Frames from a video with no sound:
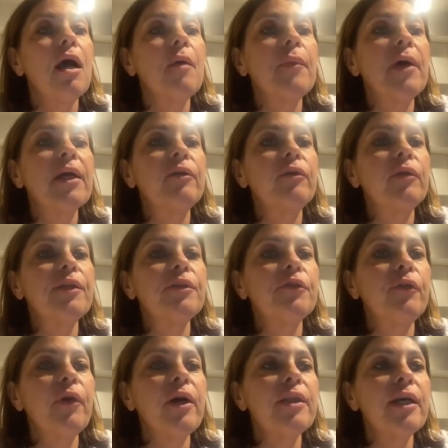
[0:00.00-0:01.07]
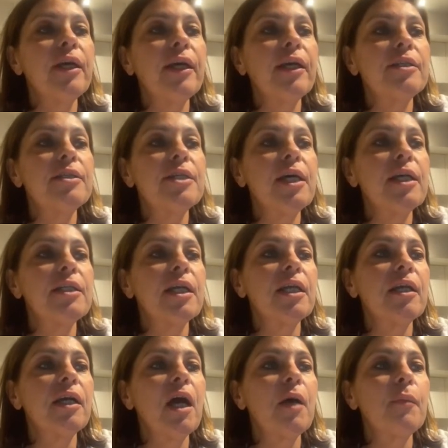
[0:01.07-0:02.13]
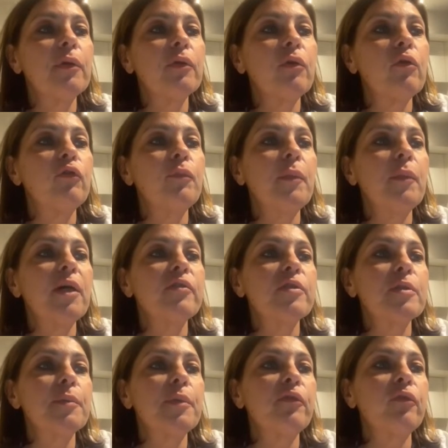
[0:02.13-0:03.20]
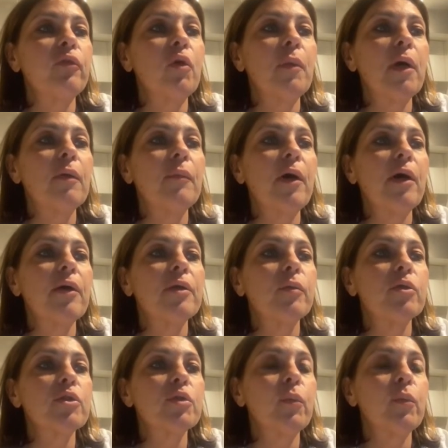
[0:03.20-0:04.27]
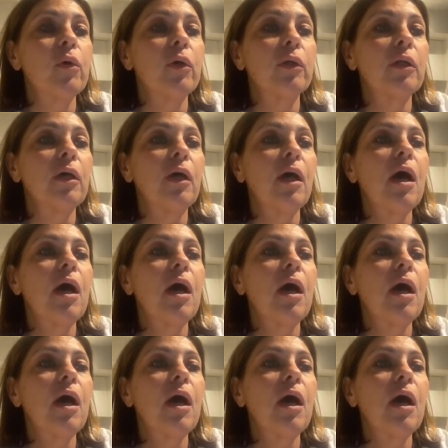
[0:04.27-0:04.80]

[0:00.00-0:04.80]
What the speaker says: My grandfather had died a couple of months before my mother was born.